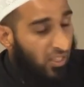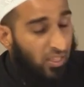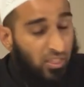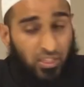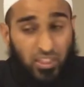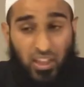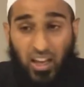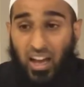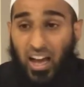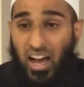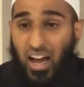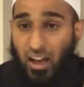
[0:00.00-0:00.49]

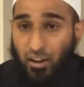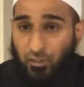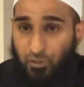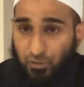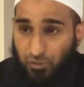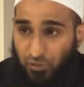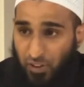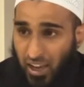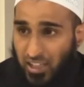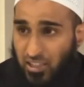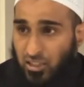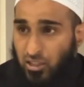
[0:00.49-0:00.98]
the
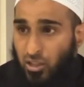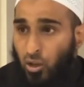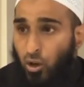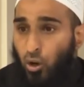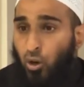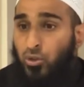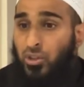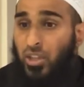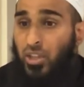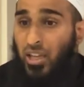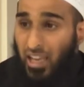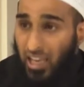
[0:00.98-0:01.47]
effect
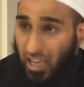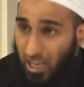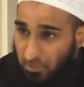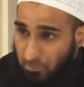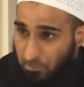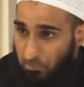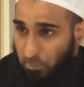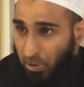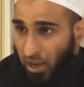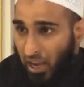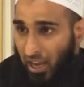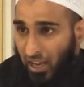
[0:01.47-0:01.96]
or the
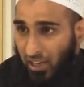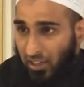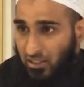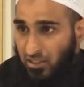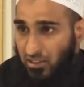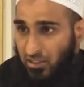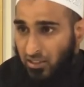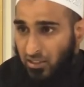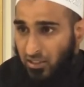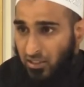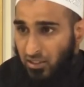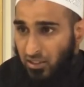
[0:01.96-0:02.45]

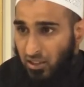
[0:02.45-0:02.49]
impact